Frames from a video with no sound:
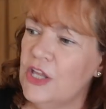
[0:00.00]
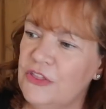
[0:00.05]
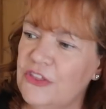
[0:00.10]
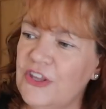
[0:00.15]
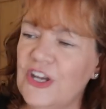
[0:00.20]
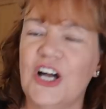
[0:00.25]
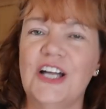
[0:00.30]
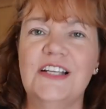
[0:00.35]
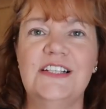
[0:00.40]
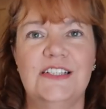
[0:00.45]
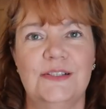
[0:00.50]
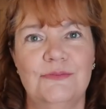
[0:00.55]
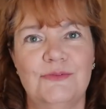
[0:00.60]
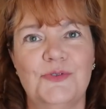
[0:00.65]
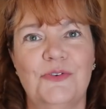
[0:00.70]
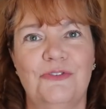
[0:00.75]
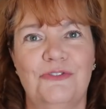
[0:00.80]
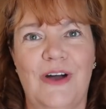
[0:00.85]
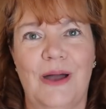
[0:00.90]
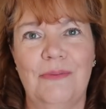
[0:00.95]
The items
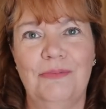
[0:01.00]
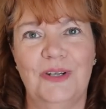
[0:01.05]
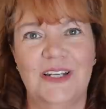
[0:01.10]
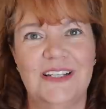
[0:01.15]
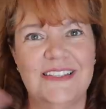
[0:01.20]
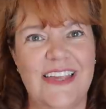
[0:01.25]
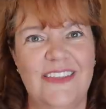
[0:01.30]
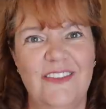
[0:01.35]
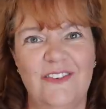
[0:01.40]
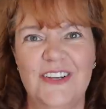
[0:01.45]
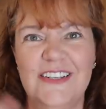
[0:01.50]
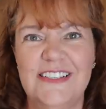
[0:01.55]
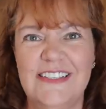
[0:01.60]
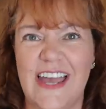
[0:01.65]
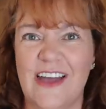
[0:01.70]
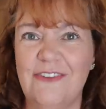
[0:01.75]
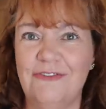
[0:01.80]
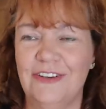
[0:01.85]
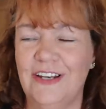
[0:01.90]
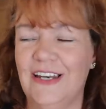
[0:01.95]
were fabulous and there are
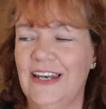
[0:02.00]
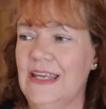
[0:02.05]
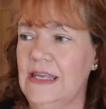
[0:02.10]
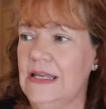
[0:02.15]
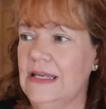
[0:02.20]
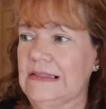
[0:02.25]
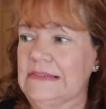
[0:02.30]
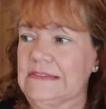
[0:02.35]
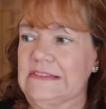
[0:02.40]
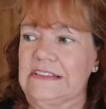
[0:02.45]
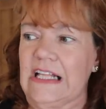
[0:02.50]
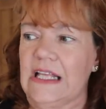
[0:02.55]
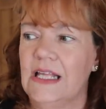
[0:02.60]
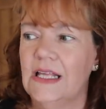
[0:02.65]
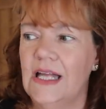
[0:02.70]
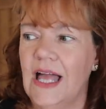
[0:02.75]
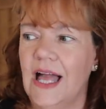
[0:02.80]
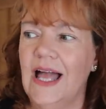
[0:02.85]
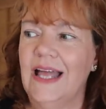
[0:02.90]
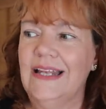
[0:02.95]
definitely
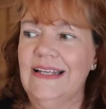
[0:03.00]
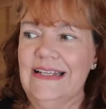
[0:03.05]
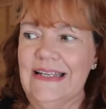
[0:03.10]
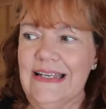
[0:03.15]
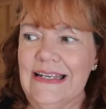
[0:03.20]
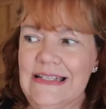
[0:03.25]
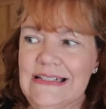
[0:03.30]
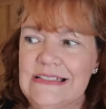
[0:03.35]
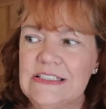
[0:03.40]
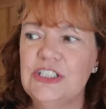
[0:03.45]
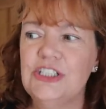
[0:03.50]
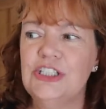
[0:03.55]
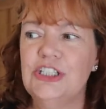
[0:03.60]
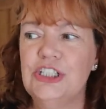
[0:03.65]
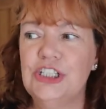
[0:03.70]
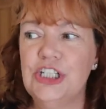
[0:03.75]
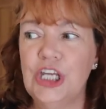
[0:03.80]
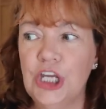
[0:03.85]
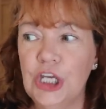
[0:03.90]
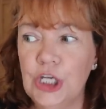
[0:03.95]
at
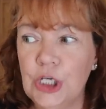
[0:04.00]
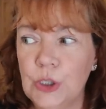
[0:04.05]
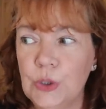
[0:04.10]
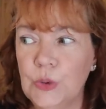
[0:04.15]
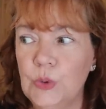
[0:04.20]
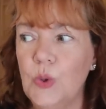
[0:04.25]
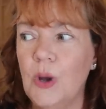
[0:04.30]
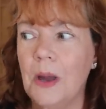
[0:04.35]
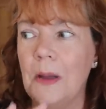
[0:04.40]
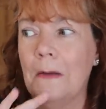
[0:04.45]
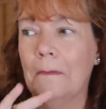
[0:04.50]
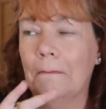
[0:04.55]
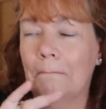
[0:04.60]
least two,